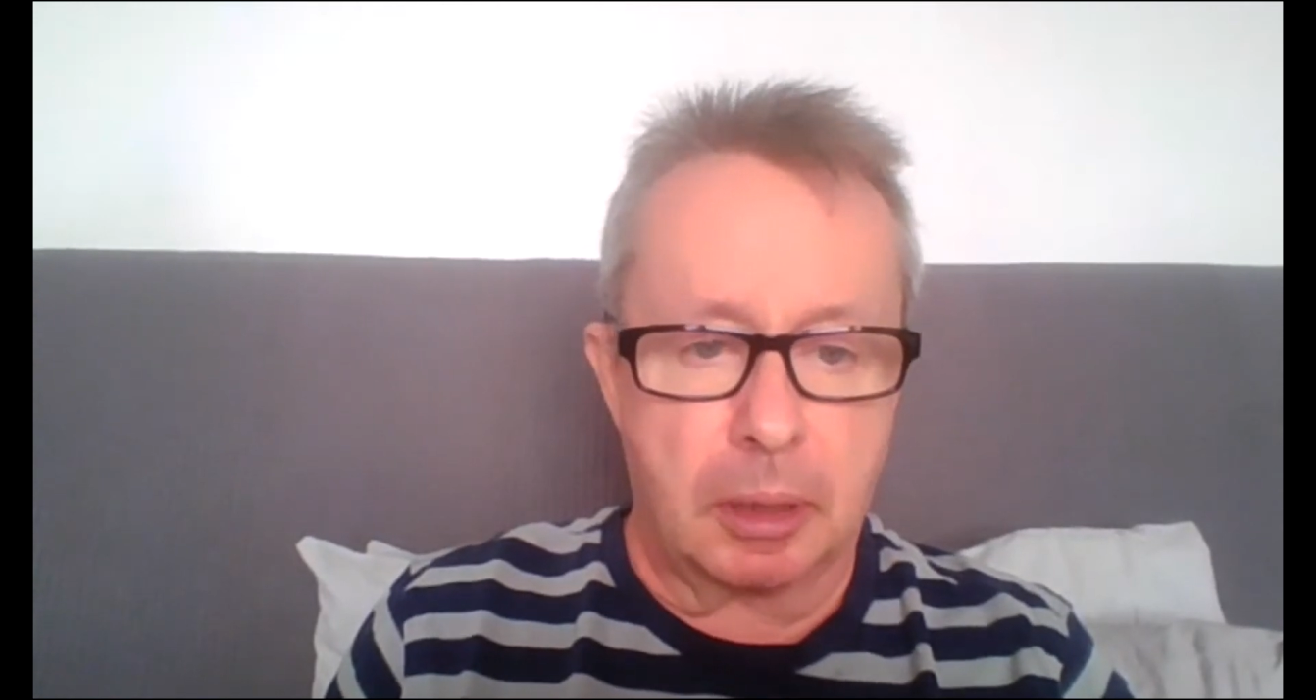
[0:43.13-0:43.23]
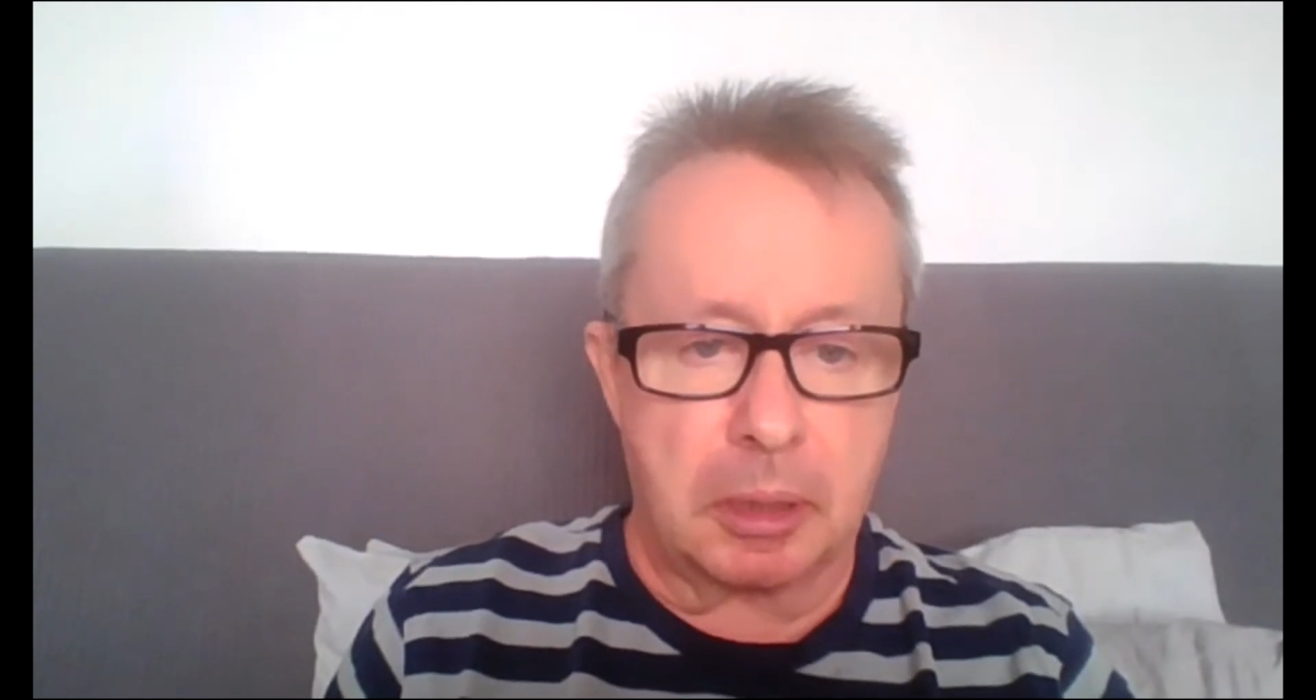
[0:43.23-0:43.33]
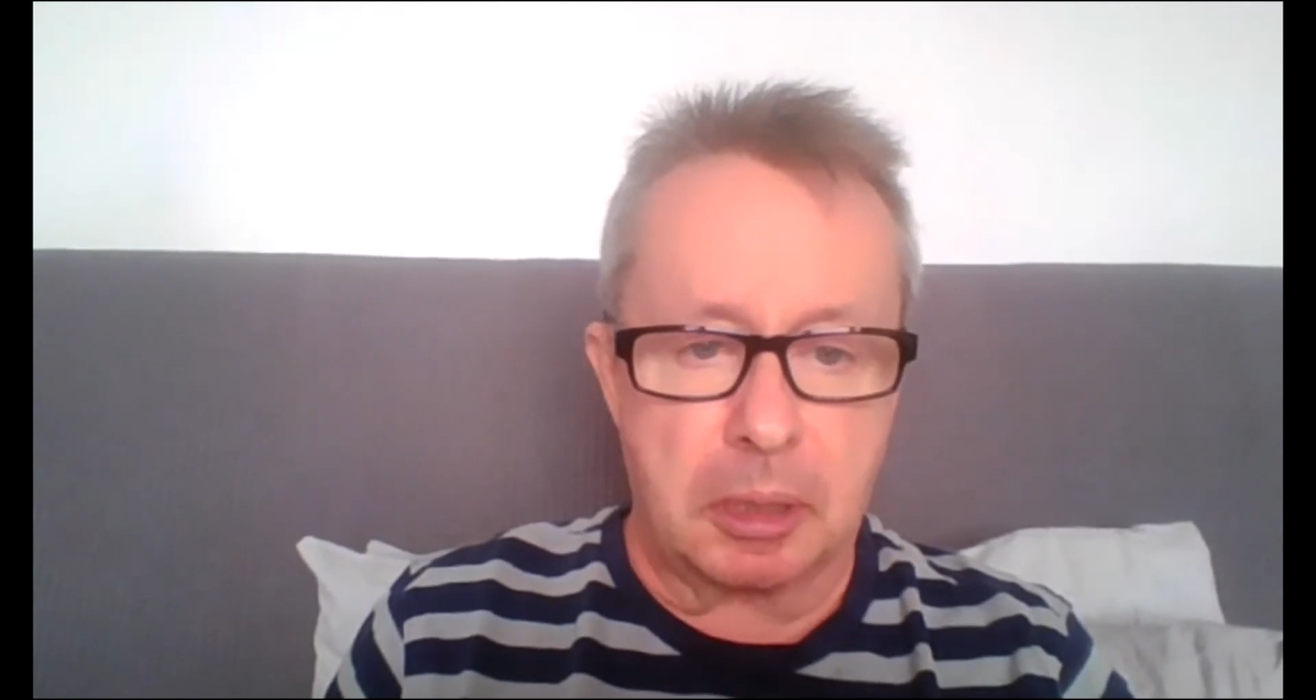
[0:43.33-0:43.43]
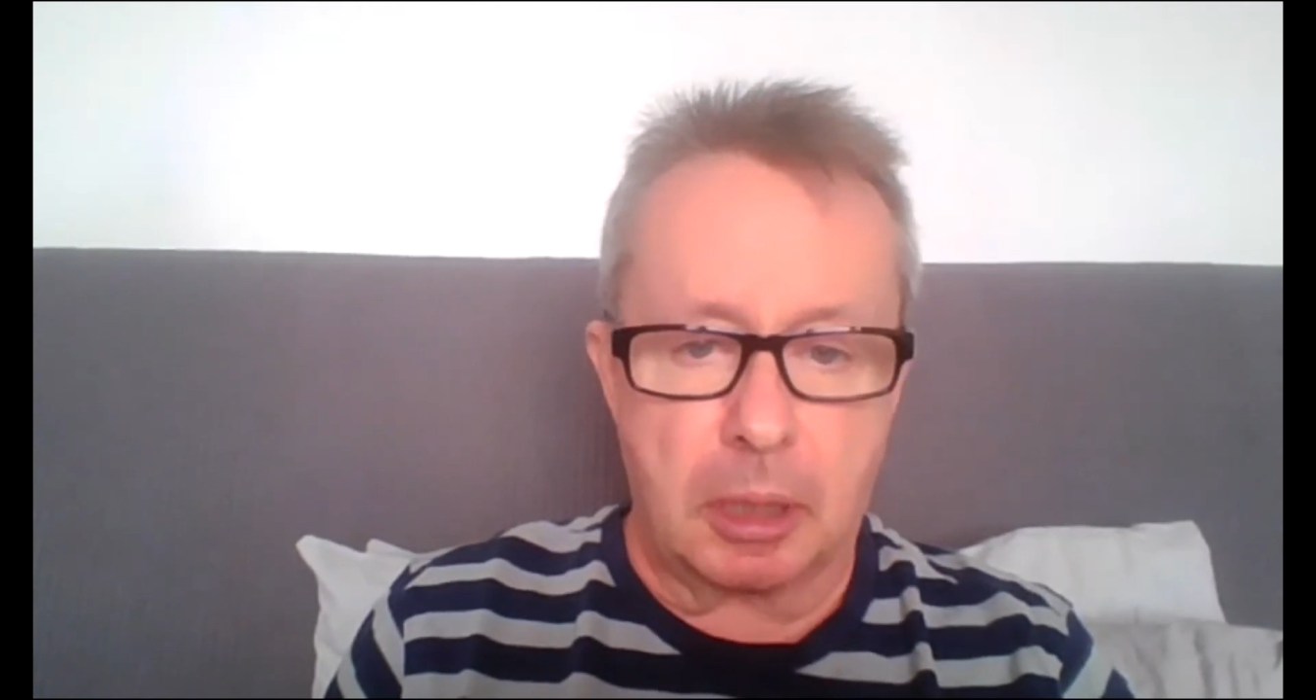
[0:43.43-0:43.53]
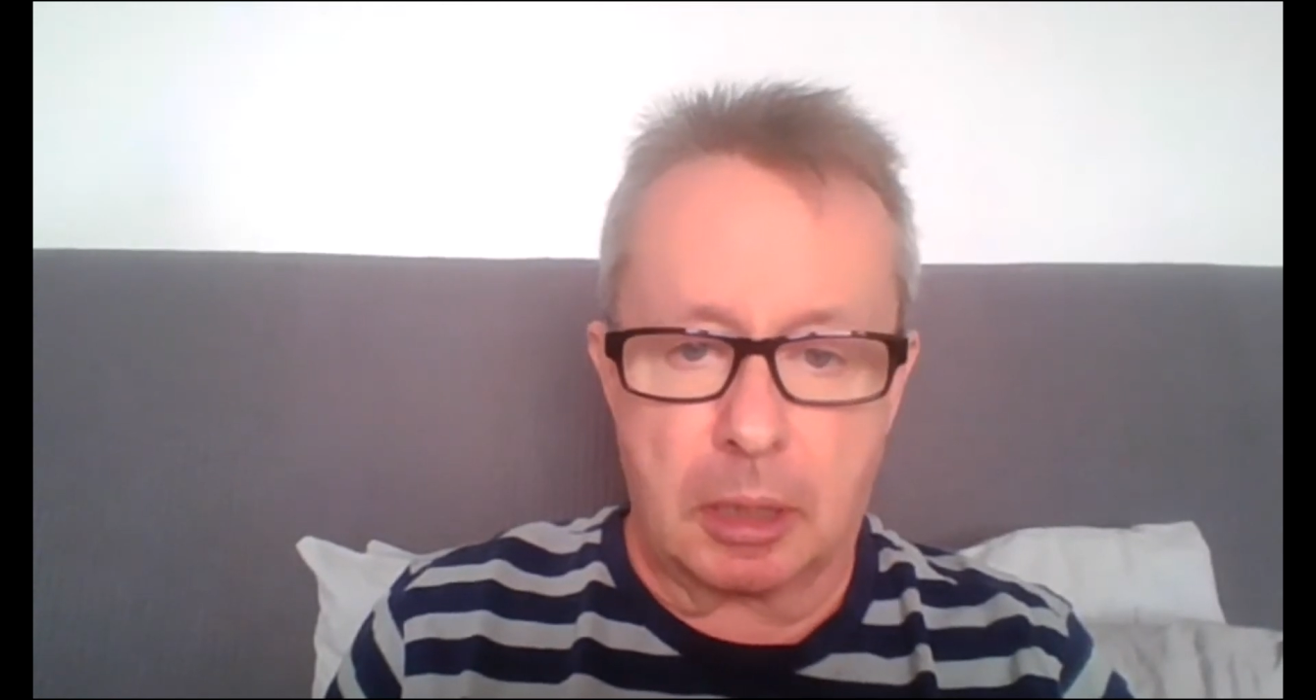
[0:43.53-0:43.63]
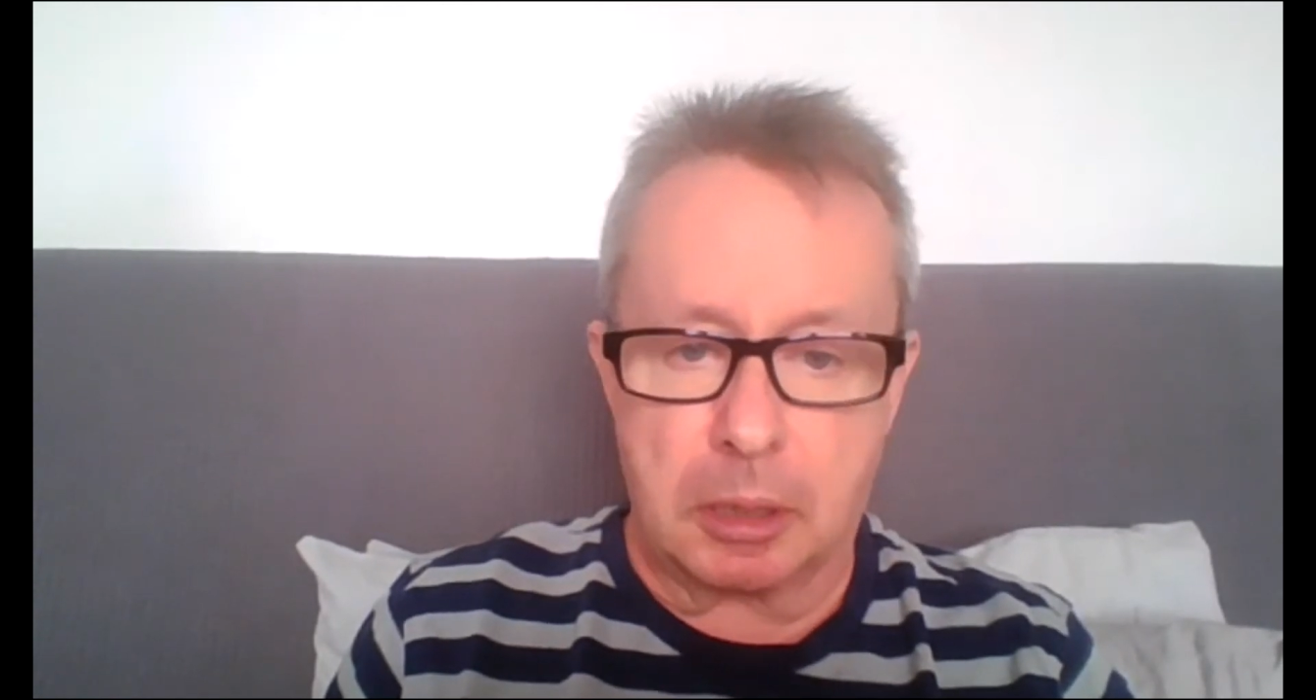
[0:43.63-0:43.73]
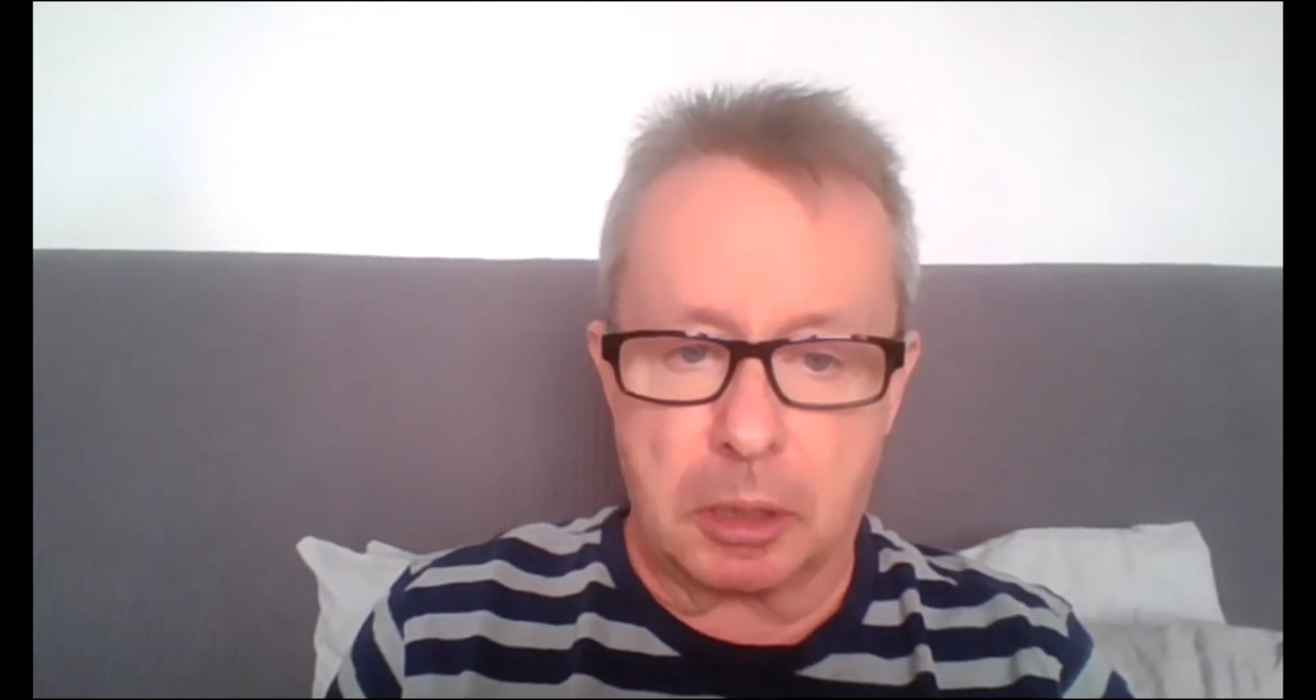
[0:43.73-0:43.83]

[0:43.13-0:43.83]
click share